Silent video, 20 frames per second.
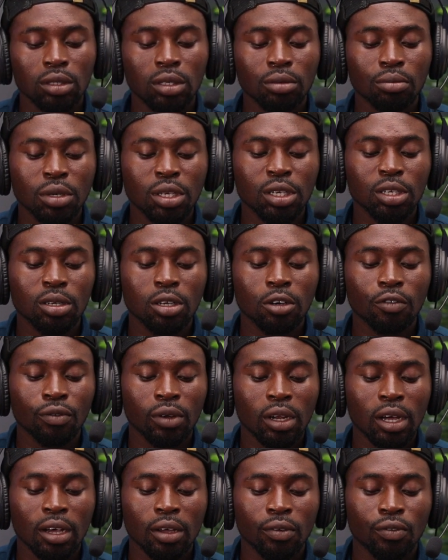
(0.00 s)
The meaning
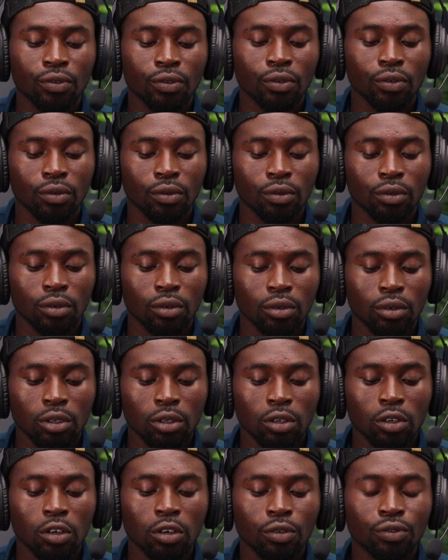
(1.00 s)
of life.
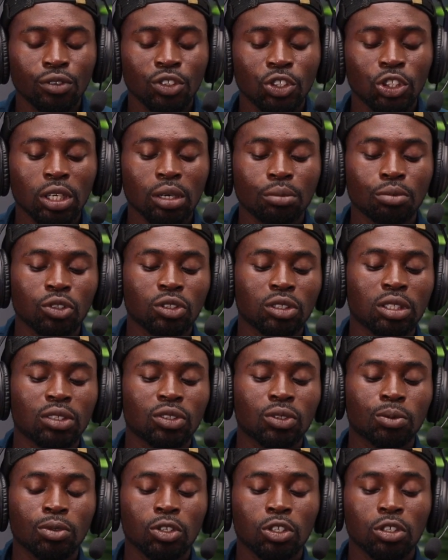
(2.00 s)
Official
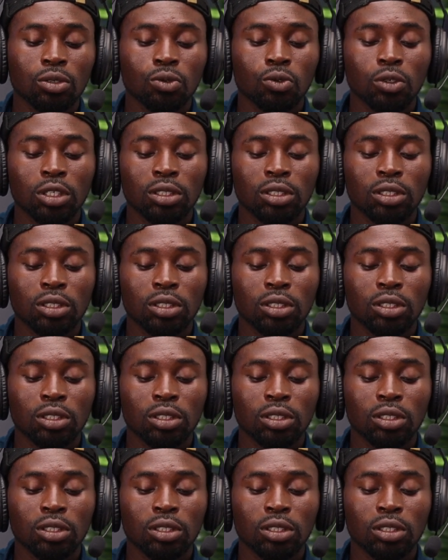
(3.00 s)
Muslim spoken